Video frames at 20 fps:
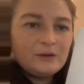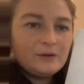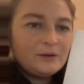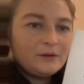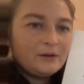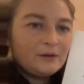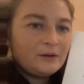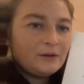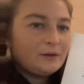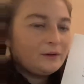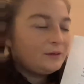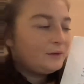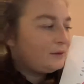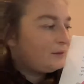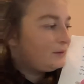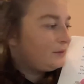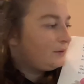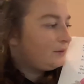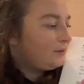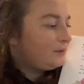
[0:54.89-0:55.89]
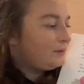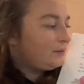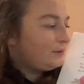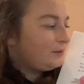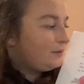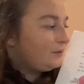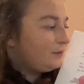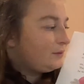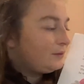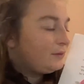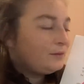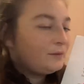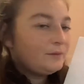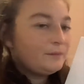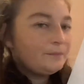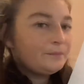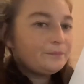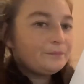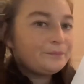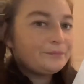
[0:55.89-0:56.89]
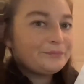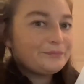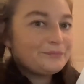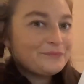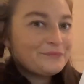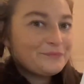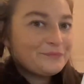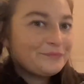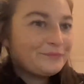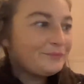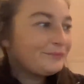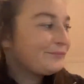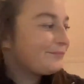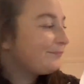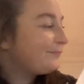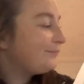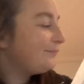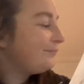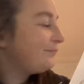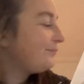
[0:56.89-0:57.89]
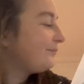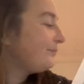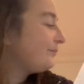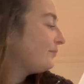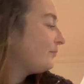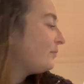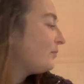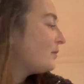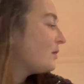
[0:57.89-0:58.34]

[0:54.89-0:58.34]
(silence)